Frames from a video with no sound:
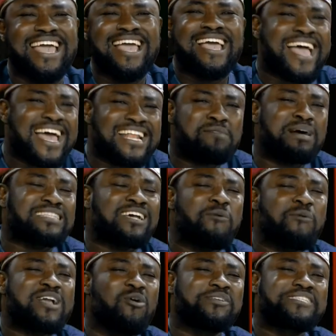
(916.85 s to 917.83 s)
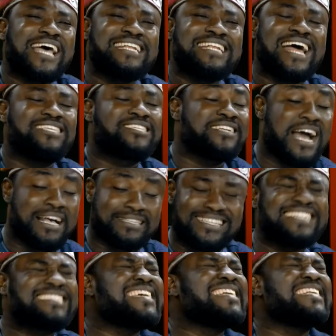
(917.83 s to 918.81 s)
any matter we concern Nigerians, the
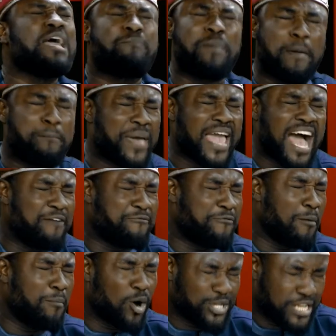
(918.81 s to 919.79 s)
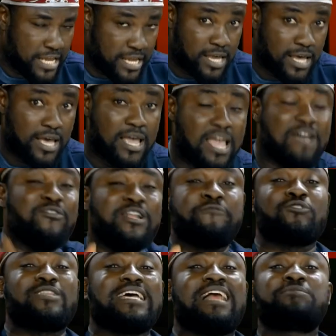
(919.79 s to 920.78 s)
thing they prepare for body. Even if you
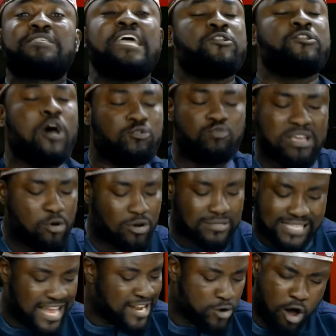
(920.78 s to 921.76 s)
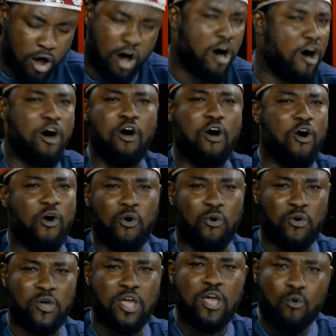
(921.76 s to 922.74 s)
tell them, say, you don't do it, go say, no,
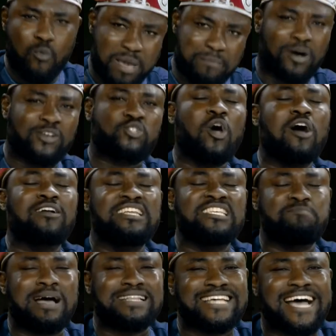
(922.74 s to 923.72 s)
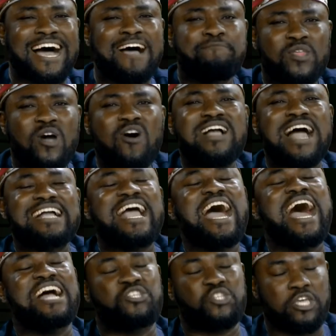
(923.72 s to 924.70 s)
we must talk this matter. Oga
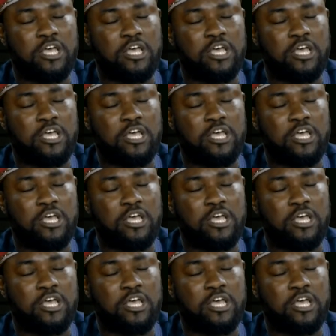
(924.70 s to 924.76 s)
Katch